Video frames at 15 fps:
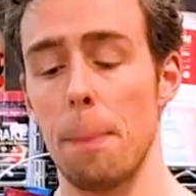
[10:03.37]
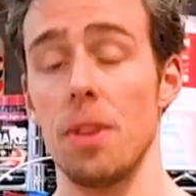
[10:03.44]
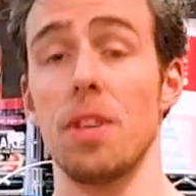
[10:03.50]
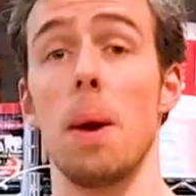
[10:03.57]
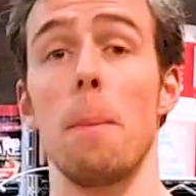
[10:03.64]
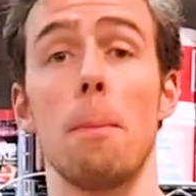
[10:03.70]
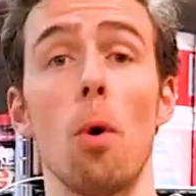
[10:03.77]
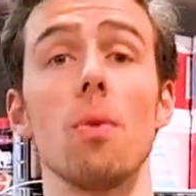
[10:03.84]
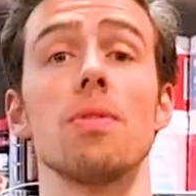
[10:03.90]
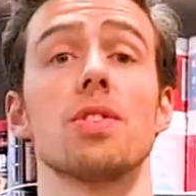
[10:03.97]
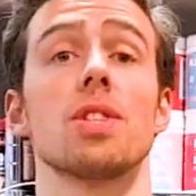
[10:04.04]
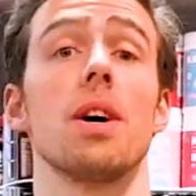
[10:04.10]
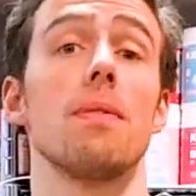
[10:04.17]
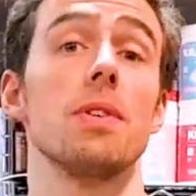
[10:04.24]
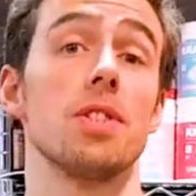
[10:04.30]
but the important
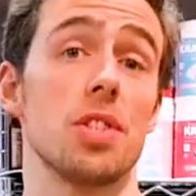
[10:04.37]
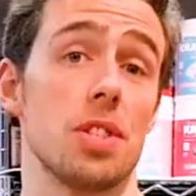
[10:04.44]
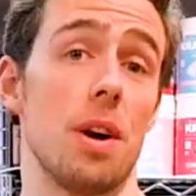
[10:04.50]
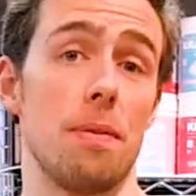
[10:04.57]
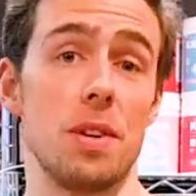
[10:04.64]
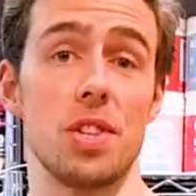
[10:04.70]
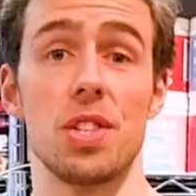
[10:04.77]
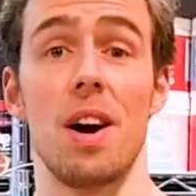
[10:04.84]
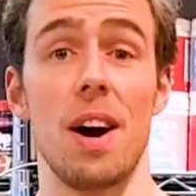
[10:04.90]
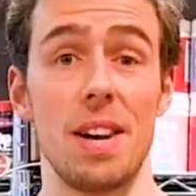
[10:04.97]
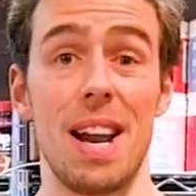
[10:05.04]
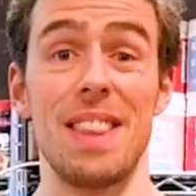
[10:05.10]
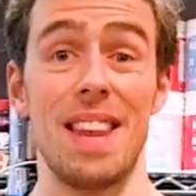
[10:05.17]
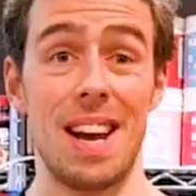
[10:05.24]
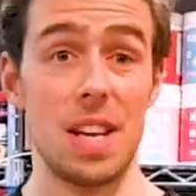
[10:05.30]
stuff is the stuff inside,
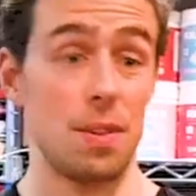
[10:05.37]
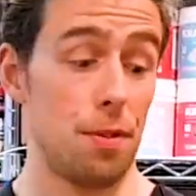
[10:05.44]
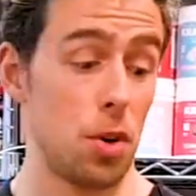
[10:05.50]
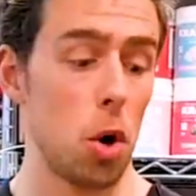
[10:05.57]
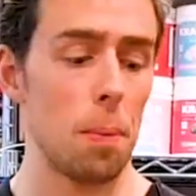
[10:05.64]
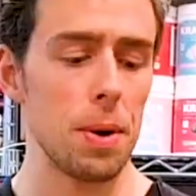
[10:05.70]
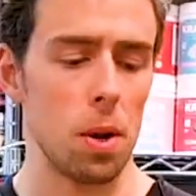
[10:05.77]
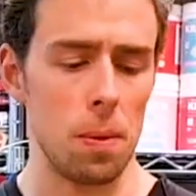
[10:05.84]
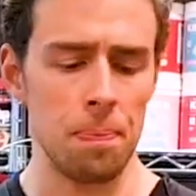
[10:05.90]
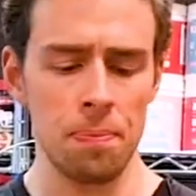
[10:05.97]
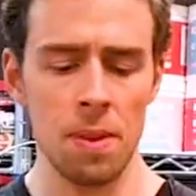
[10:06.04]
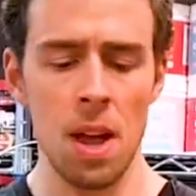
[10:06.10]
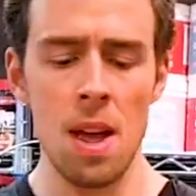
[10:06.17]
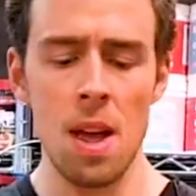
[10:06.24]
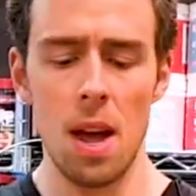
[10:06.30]
and that is phenomenal.
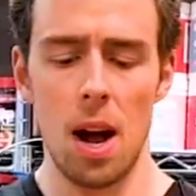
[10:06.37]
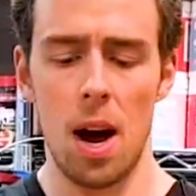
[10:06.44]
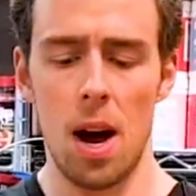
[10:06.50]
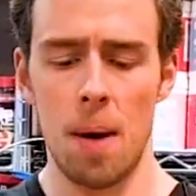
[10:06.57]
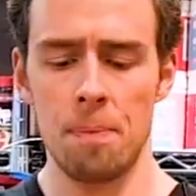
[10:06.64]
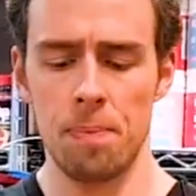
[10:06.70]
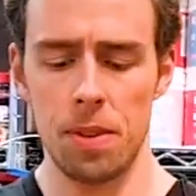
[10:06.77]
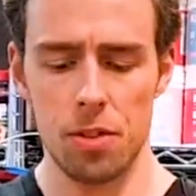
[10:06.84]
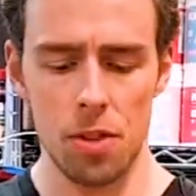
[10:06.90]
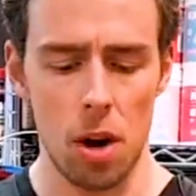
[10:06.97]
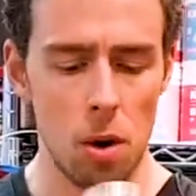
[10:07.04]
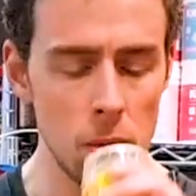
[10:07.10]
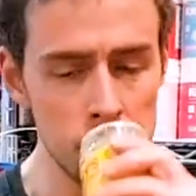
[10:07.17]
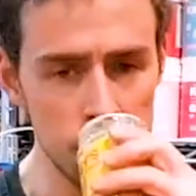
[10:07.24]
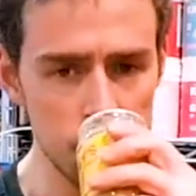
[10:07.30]

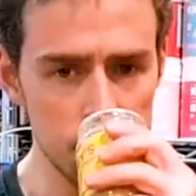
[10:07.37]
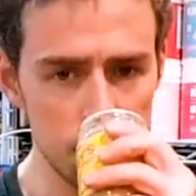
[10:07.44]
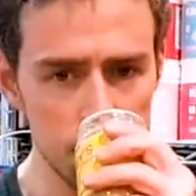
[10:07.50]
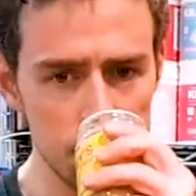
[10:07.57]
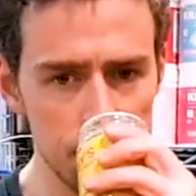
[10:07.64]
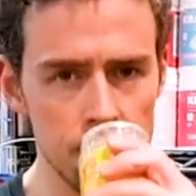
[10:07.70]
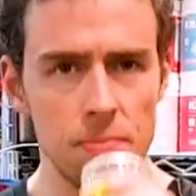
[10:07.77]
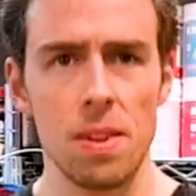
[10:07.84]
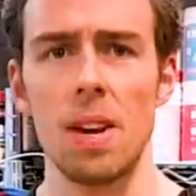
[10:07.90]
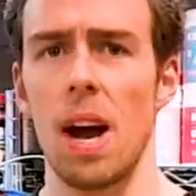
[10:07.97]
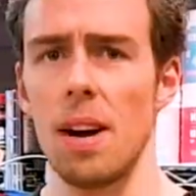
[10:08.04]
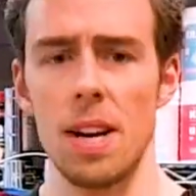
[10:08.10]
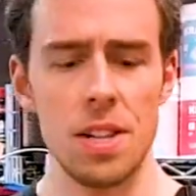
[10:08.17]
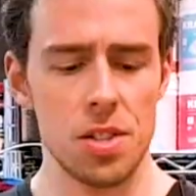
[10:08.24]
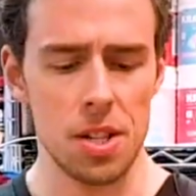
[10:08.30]
So, yeah,
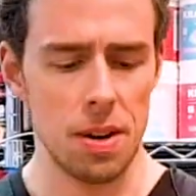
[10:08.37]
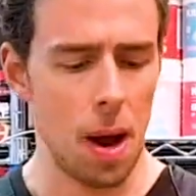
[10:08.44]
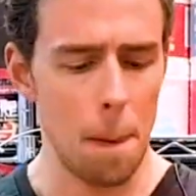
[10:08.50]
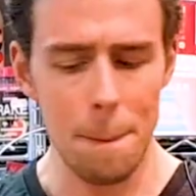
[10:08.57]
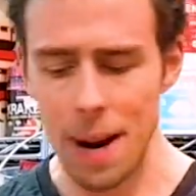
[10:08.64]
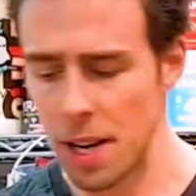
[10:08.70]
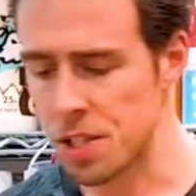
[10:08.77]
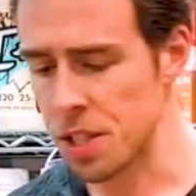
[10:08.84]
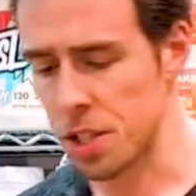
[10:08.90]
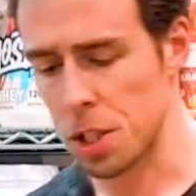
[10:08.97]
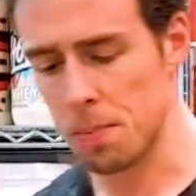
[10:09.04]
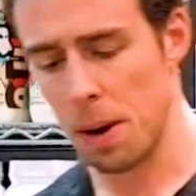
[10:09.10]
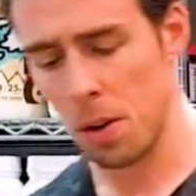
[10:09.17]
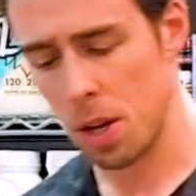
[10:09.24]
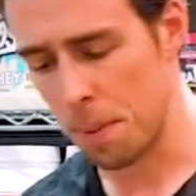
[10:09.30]
instant, amazing
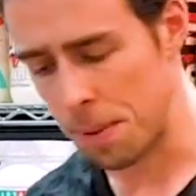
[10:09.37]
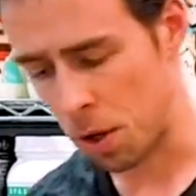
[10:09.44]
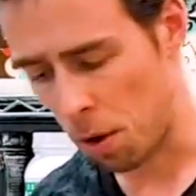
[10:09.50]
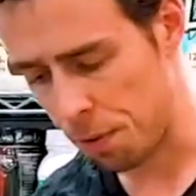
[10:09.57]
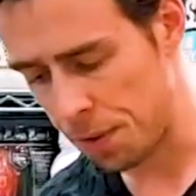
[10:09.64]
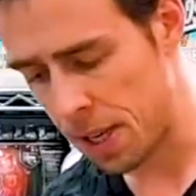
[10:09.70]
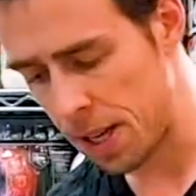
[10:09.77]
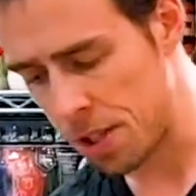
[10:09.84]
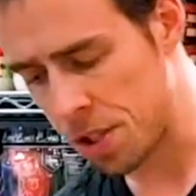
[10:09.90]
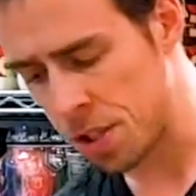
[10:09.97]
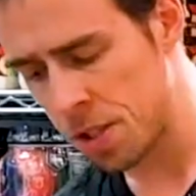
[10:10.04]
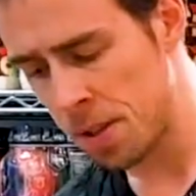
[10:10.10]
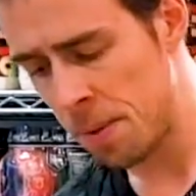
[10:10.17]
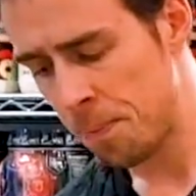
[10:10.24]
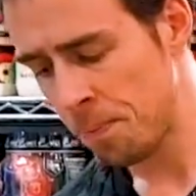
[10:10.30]
smell coming off this.
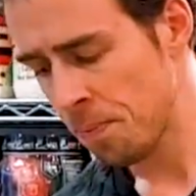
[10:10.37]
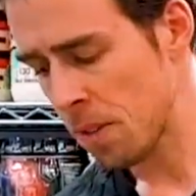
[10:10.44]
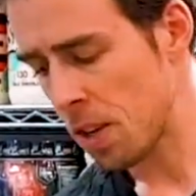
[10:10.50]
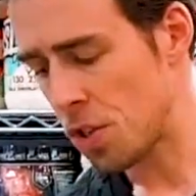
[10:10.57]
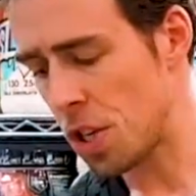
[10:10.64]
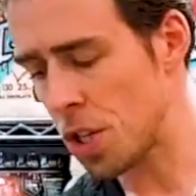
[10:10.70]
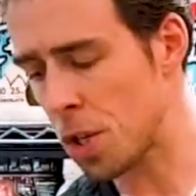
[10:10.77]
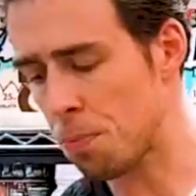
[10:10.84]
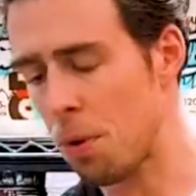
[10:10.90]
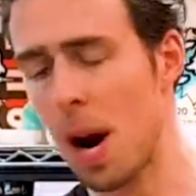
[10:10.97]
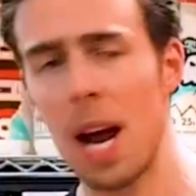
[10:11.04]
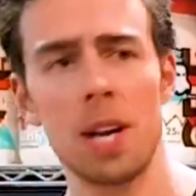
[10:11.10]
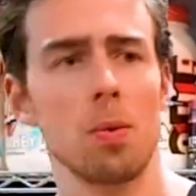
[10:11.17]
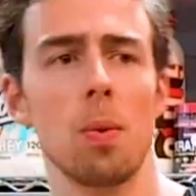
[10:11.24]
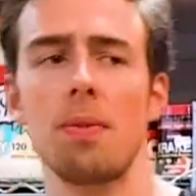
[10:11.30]

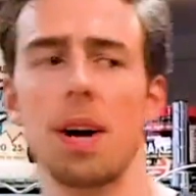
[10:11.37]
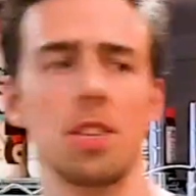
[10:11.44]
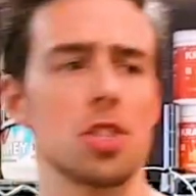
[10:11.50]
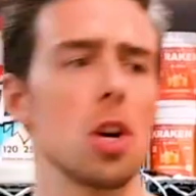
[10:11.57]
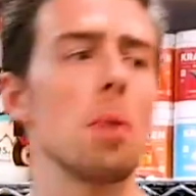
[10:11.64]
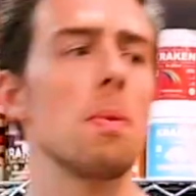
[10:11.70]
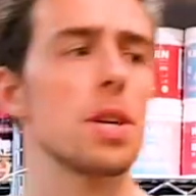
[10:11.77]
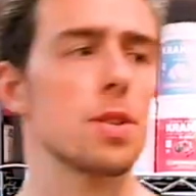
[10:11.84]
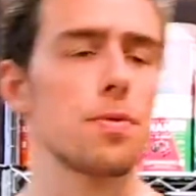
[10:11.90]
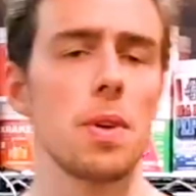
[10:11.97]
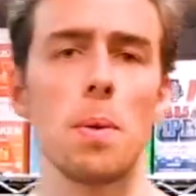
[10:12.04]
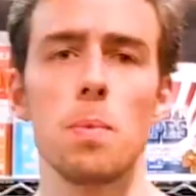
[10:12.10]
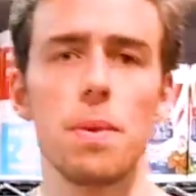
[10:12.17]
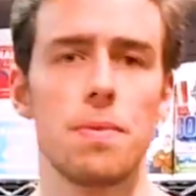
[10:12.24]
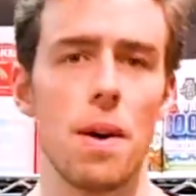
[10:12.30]
gingerbread. We've had so much
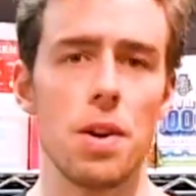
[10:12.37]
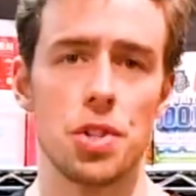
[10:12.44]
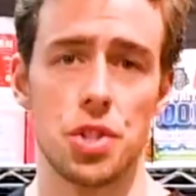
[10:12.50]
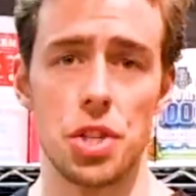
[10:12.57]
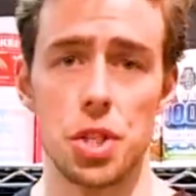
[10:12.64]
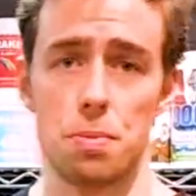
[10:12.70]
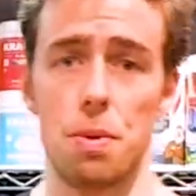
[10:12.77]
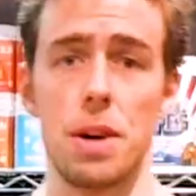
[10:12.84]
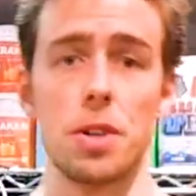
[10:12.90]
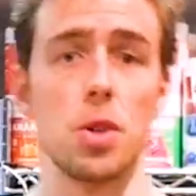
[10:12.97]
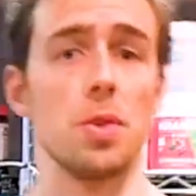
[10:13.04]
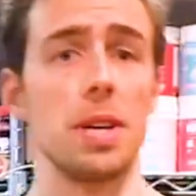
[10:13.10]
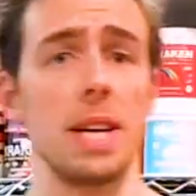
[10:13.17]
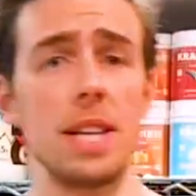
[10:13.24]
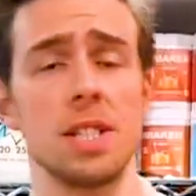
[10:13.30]
fun with various gingerbread
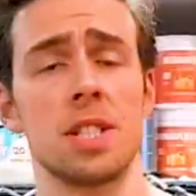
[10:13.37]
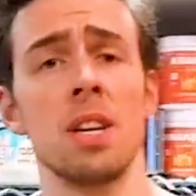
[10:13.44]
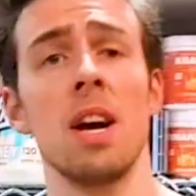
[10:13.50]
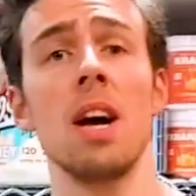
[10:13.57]
goodies